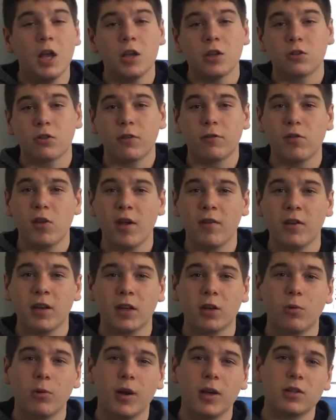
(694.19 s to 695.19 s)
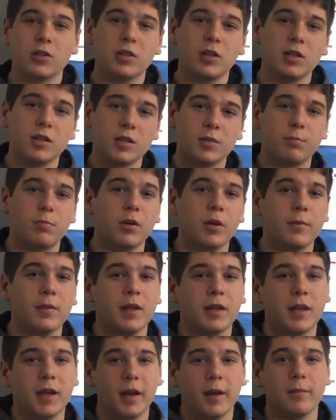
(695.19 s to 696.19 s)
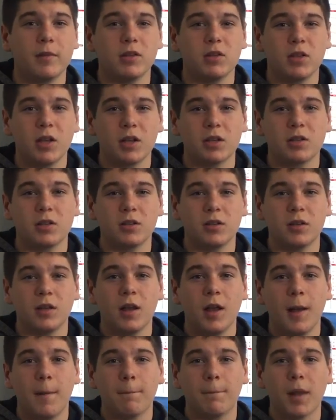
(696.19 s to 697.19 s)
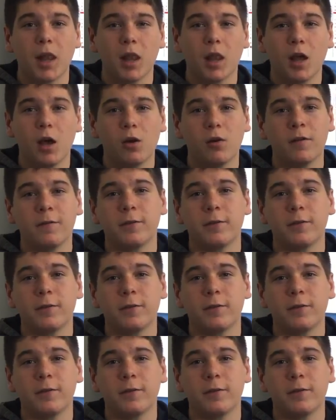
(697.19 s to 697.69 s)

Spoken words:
So if you have any questions, put them in the comment section below.